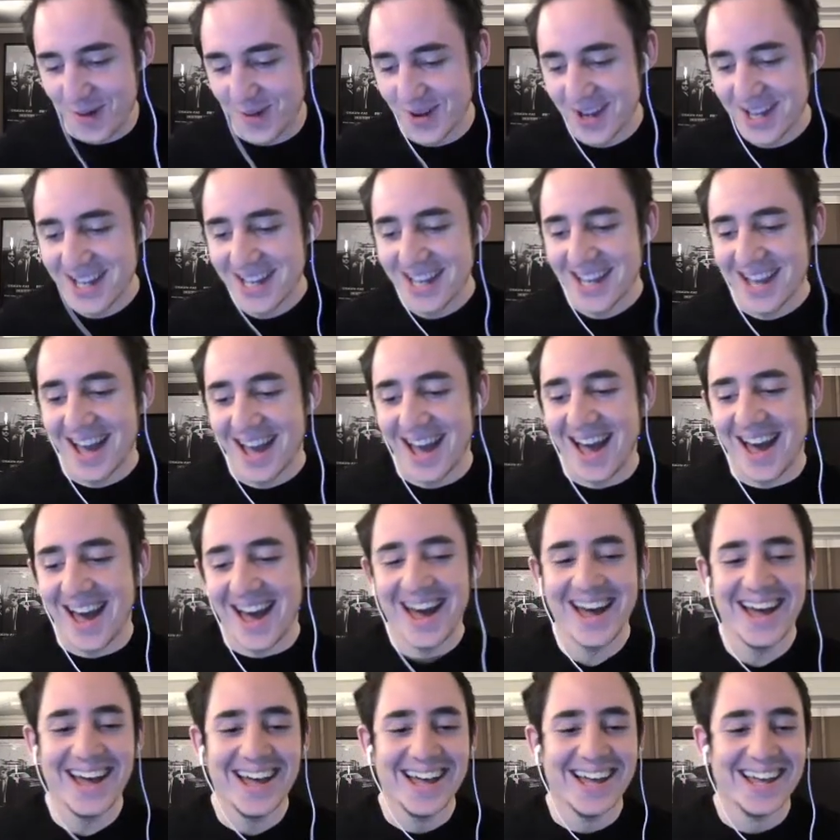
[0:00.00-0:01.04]

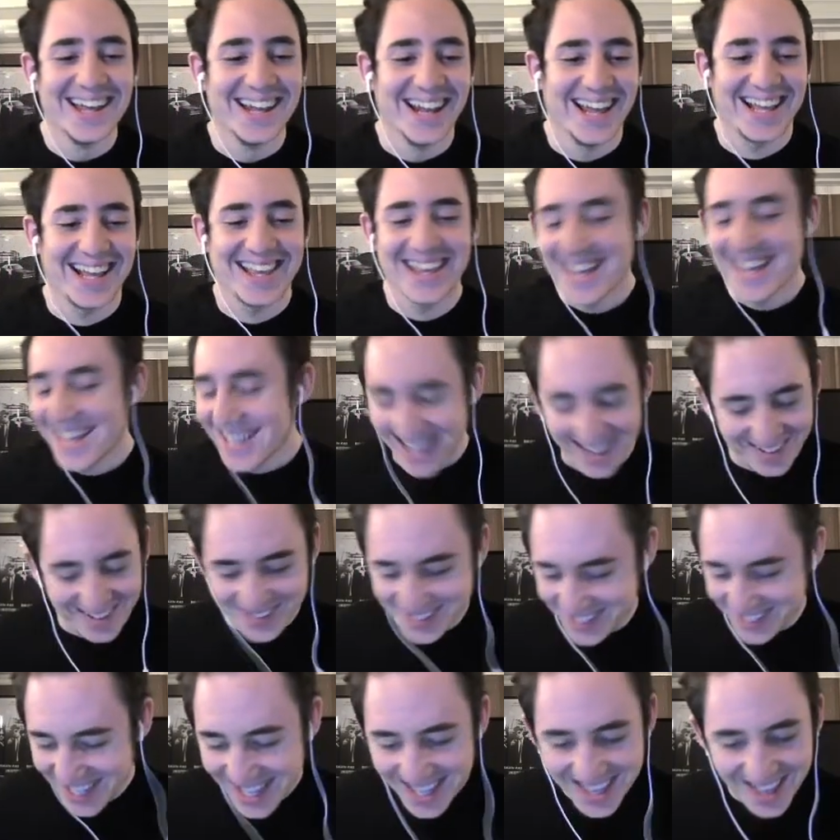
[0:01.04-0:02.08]
Like that was
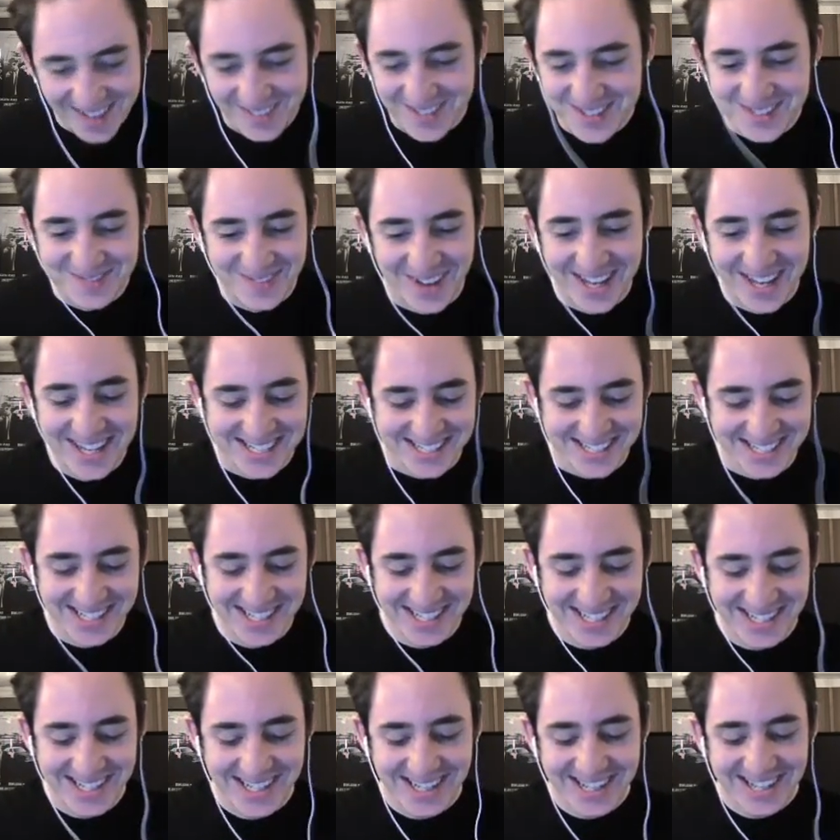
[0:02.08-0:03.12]
my issue. I do it
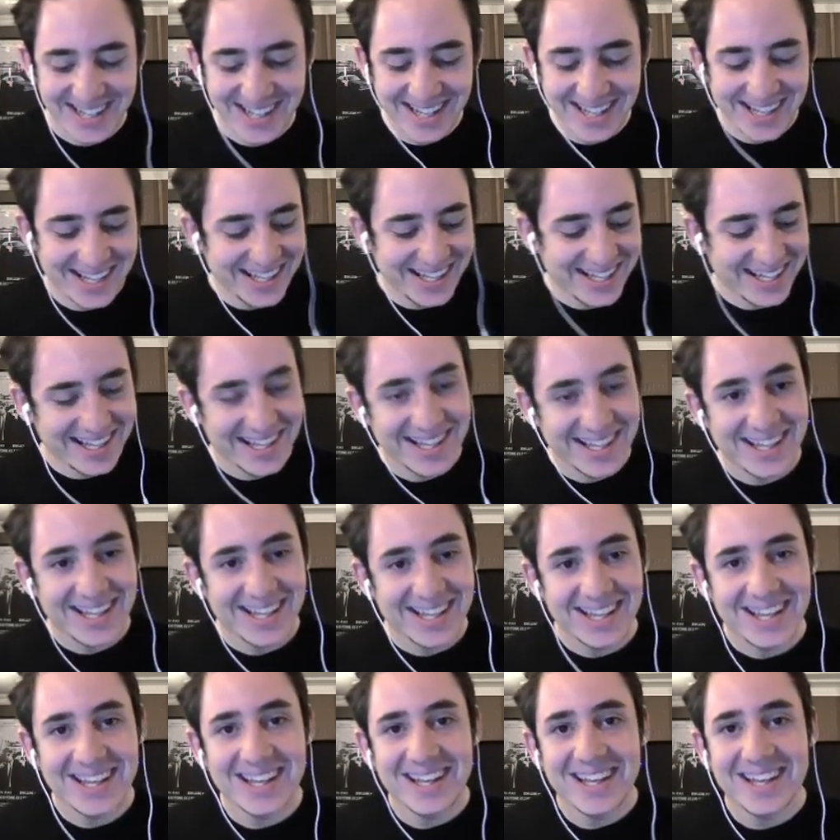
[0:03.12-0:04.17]
sometimes too. I've done it a few
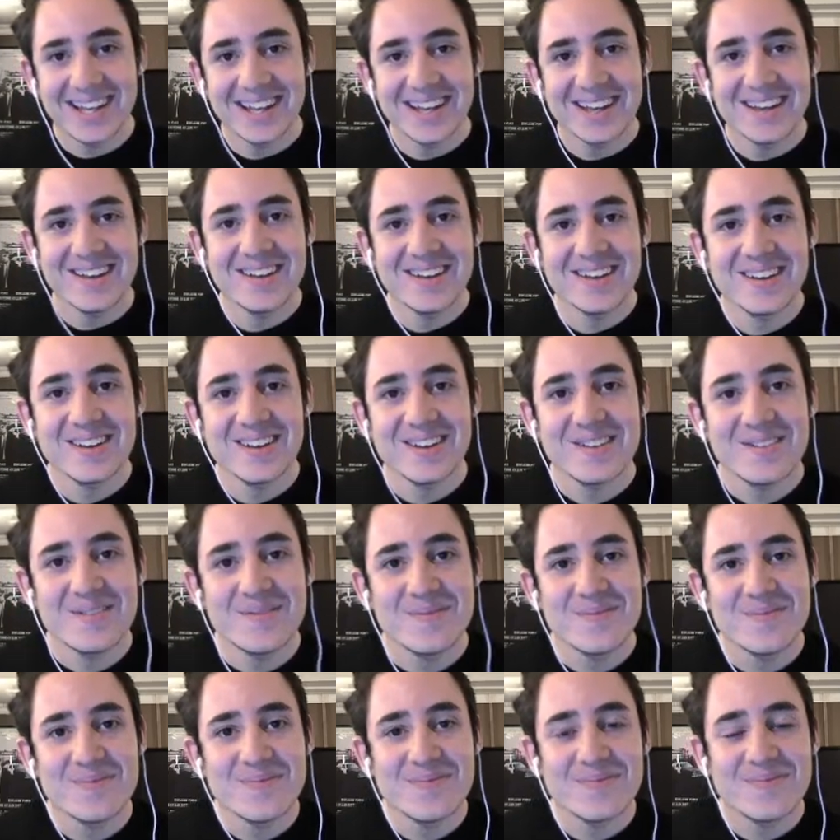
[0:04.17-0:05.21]
times before, and I
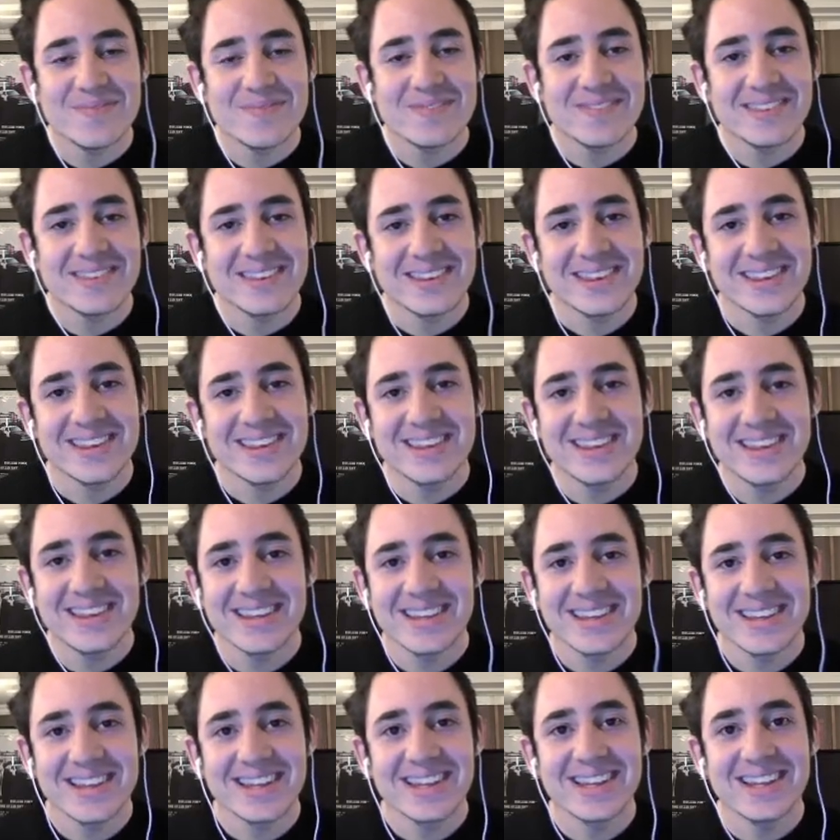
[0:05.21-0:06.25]
try my best
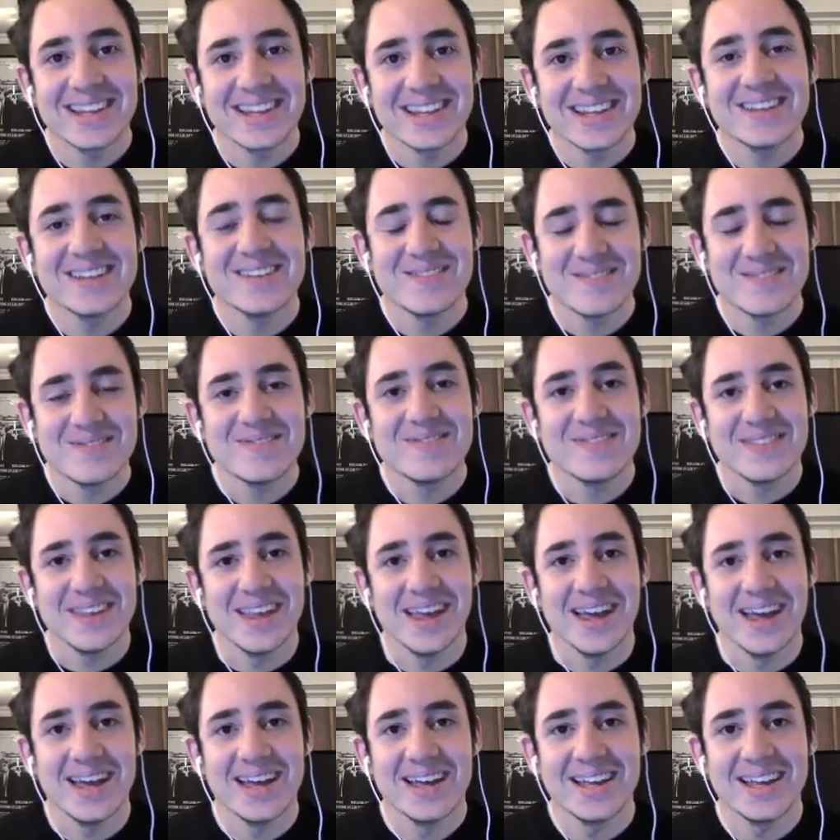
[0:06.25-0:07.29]
not to do it,
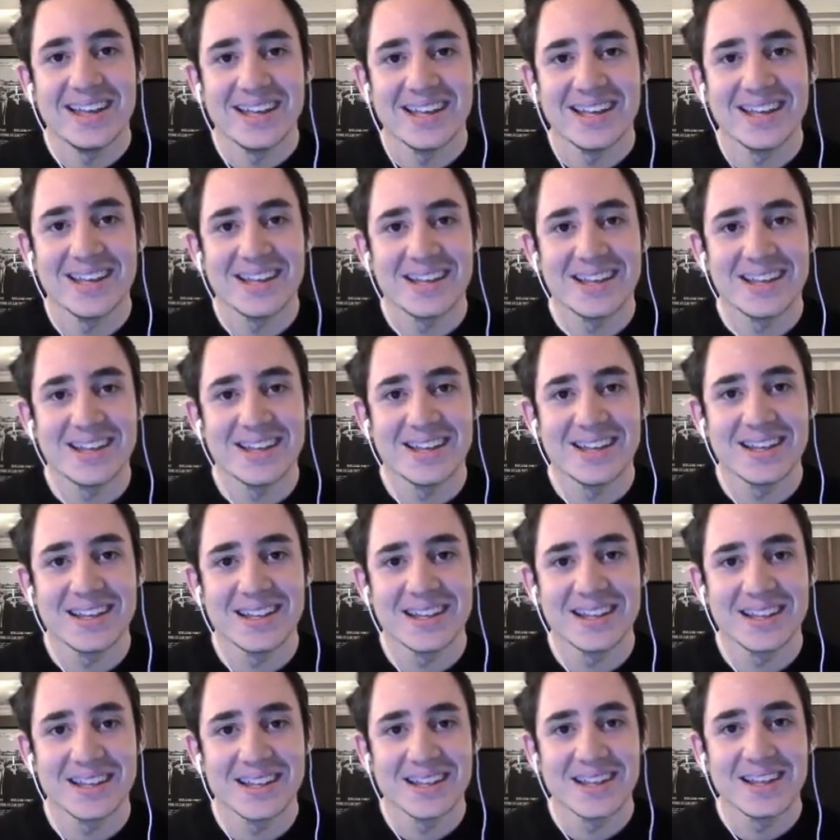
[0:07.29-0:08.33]
especially in the
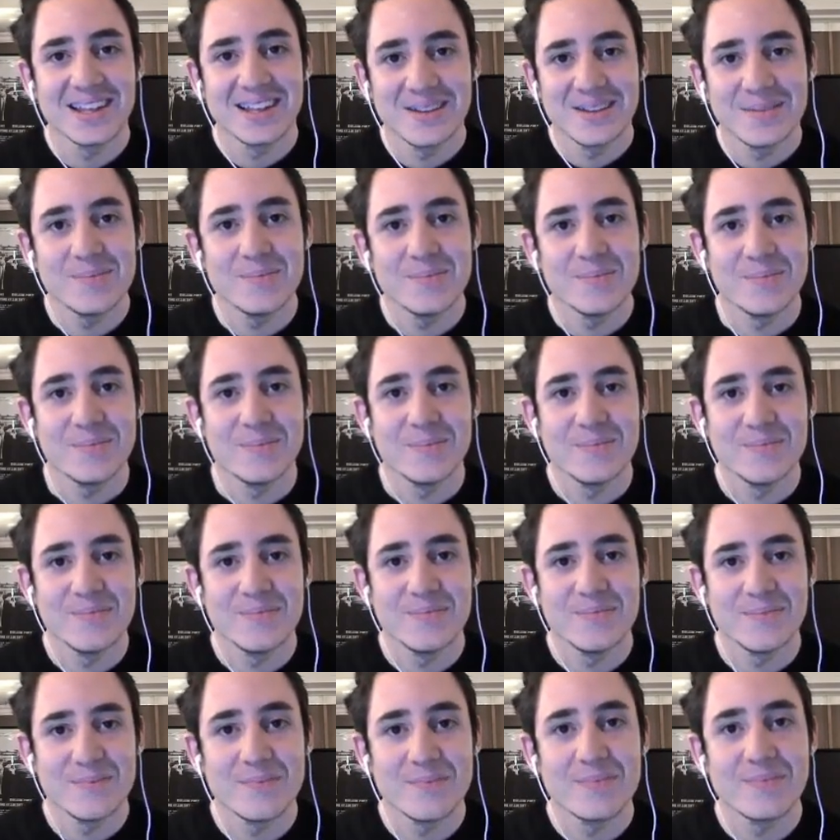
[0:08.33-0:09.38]
ears in Discord
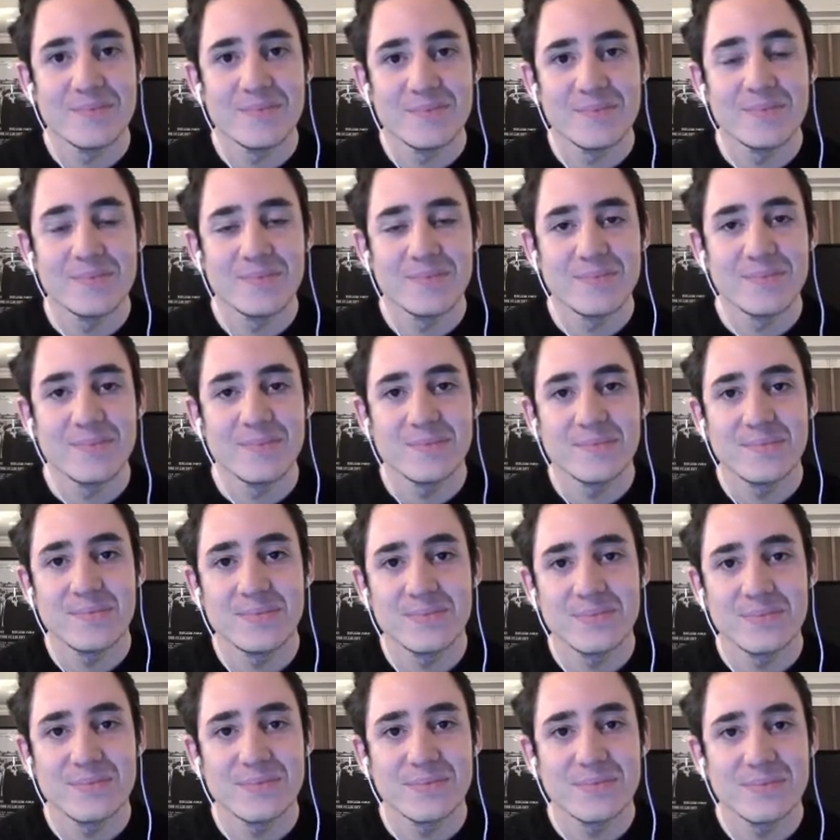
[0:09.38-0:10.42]
or just in
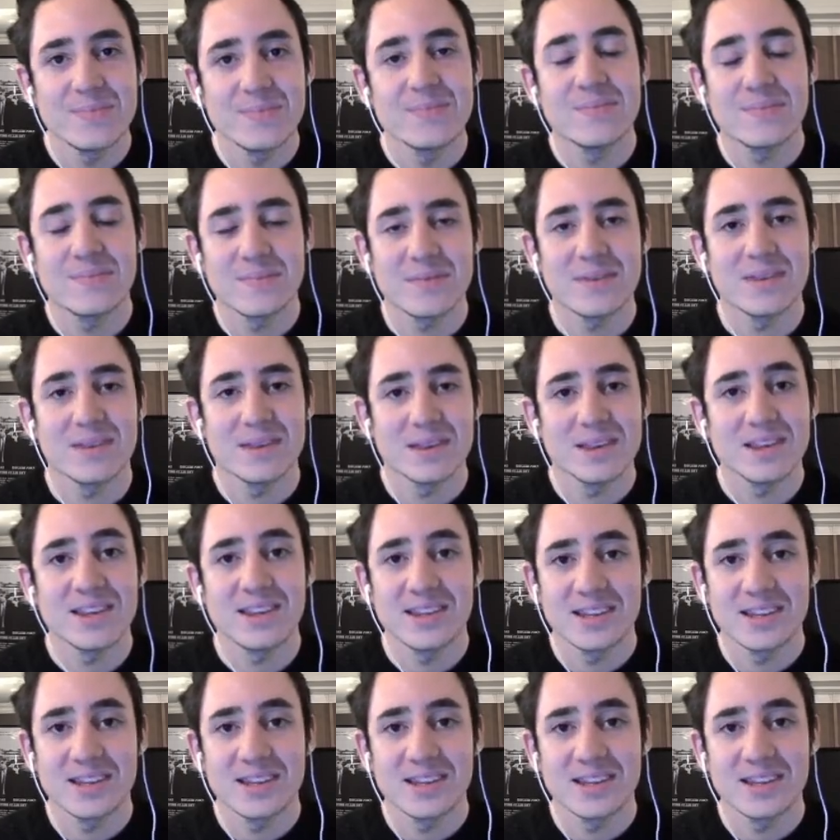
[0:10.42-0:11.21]
general, because like